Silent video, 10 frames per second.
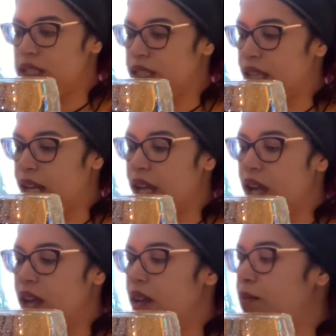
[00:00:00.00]
It's like,
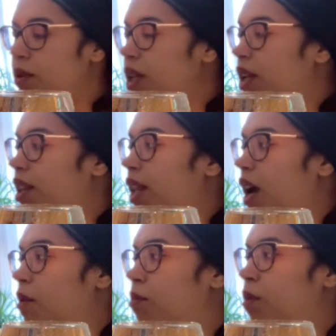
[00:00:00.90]
be in
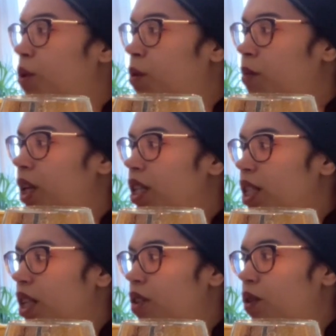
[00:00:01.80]
that moment
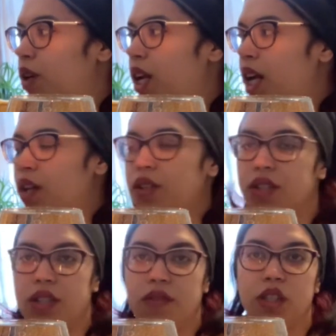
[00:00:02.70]
and don't allow
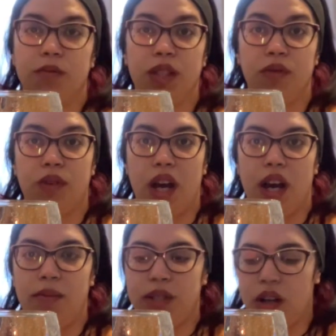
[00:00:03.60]
yourself to be
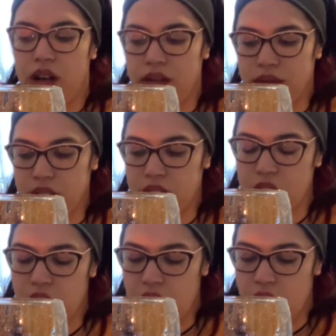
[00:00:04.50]
robbed of it.
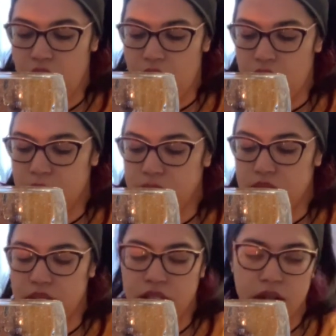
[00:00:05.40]

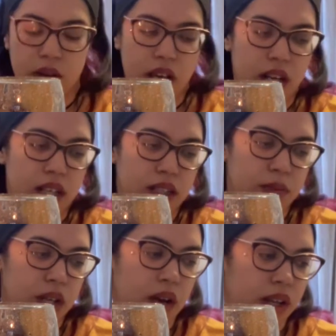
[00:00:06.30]
So let's go ahead and let's
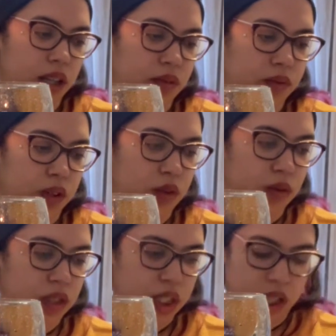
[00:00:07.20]
pull out a
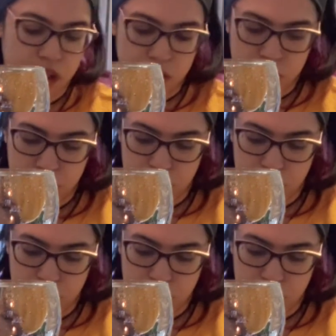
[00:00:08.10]
few tarot.